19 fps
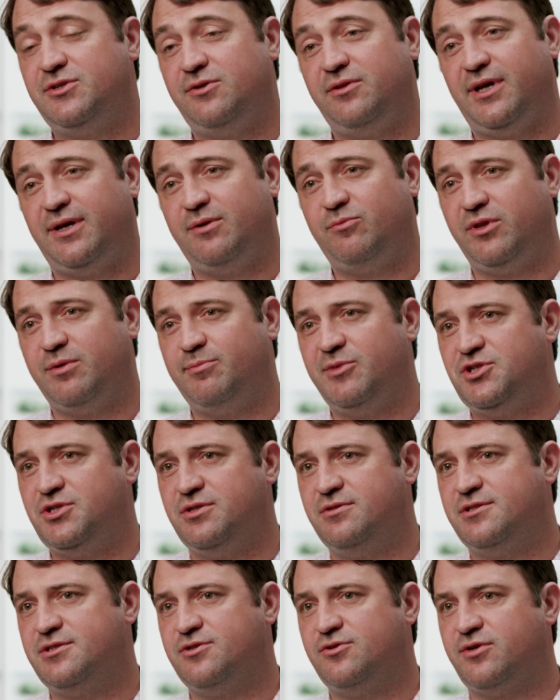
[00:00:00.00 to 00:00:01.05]
we do that with a
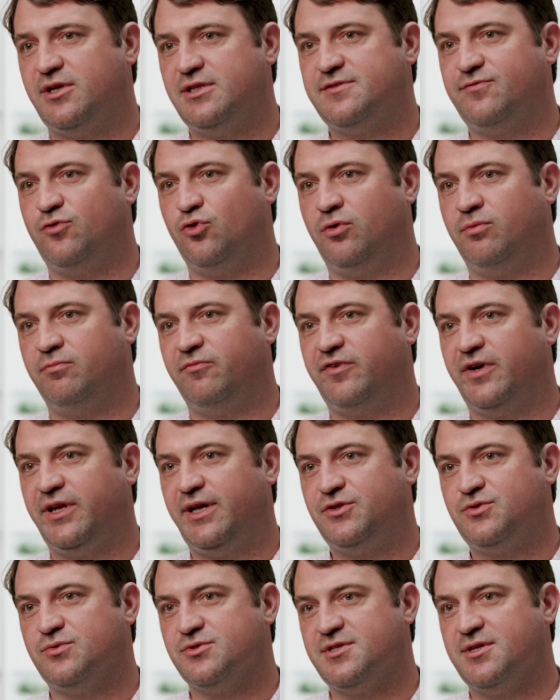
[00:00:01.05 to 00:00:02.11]
mission to transform
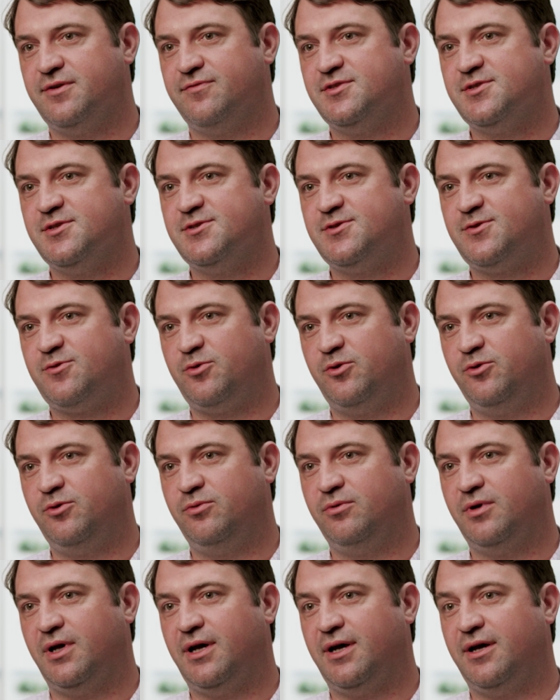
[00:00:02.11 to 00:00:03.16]
financial services
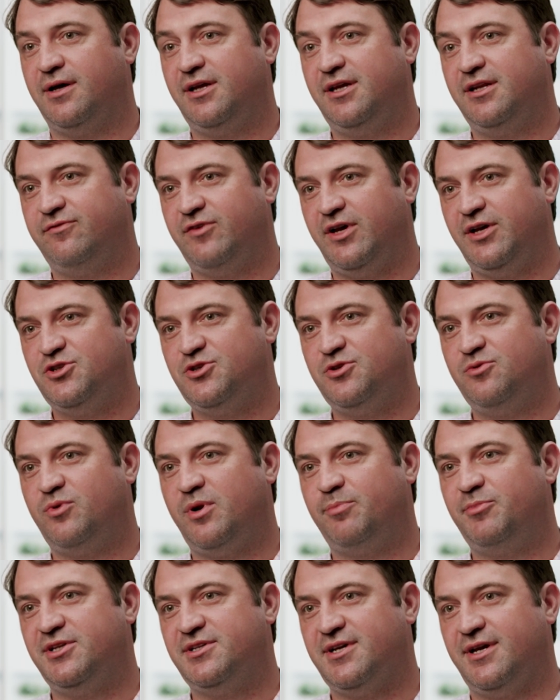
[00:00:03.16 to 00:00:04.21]
through innovation,
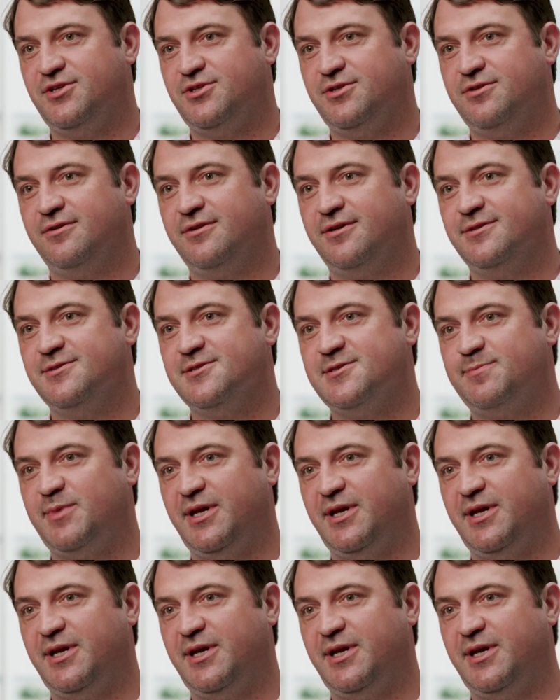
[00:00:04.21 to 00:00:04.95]
reputation, and